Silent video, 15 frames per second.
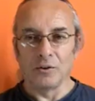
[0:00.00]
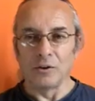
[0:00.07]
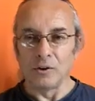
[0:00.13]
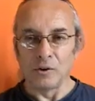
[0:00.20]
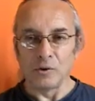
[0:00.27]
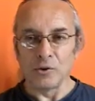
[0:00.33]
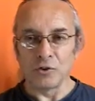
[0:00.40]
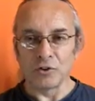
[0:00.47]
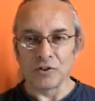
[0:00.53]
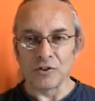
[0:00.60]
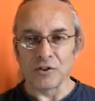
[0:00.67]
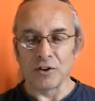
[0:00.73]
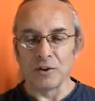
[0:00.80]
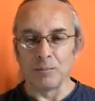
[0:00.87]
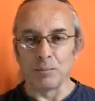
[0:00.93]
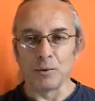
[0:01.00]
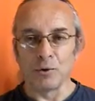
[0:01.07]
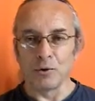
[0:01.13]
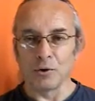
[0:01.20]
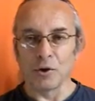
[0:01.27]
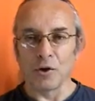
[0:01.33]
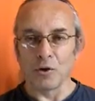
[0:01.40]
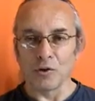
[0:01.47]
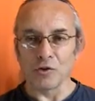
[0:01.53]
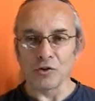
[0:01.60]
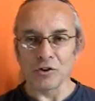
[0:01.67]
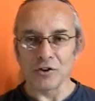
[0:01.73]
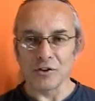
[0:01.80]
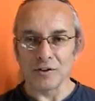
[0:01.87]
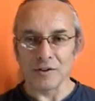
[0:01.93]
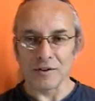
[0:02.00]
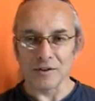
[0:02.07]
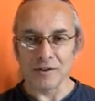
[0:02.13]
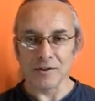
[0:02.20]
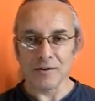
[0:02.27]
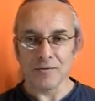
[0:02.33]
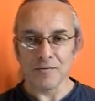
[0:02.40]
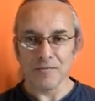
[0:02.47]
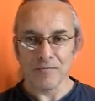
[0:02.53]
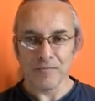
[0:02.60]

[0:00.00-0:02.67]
delusions in pure consciousness.